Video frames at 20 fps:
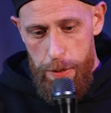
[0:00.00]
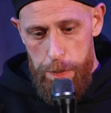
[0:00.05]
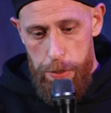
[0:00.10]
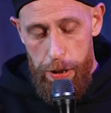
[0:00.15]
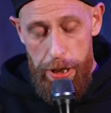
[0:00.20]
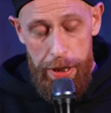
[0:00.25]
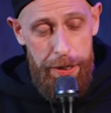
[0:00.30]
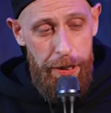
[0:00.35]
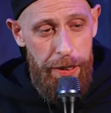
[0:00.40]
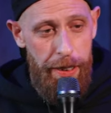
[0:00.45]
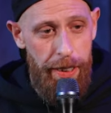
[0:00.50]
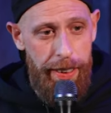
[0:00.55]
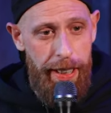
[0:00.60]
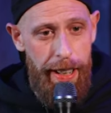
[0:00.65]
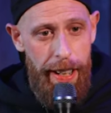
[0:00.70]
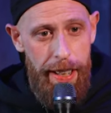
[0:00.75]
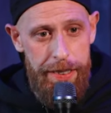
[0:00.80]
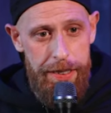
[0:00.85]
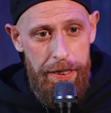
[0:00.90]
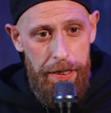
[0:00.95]
Pretty soon they'll
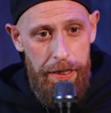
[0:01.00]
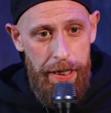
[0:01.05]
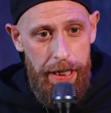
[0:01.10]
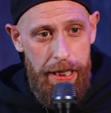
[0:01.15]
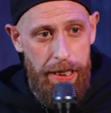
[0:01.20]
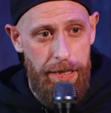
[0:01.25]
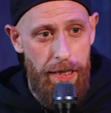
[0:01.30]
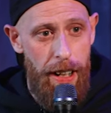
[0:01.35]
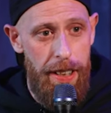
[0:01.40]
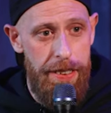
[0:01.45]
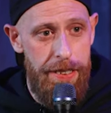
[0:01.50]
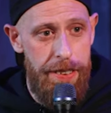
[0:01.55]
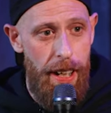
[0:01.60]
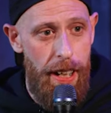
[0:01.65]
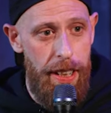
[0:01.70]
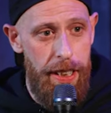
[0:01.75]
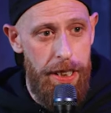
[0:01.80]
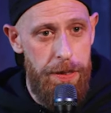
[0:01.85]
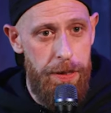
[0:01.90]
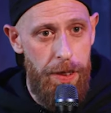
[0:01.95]
cancel the
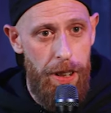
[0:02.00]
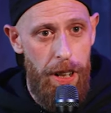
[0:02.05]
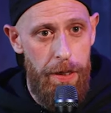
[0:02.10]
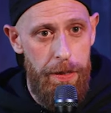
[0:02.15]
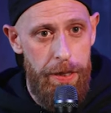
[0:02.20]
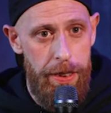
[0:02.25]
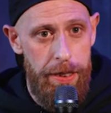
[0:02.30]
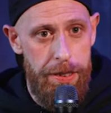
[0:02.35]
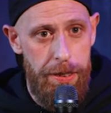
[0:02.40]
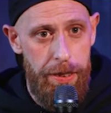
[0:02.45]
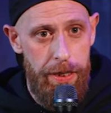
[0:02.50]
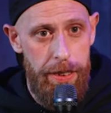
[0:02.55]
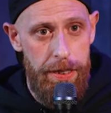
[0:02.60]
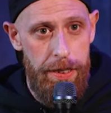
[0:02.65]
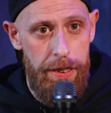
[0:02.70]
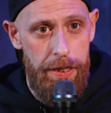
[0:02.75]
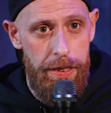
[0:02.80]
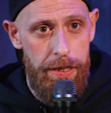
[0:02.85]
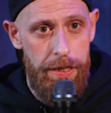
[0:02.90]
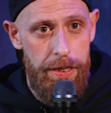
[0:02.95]
Klondike for obvious
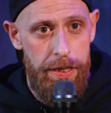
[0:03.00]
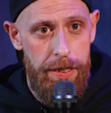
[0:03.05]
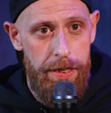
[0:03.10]
reasons.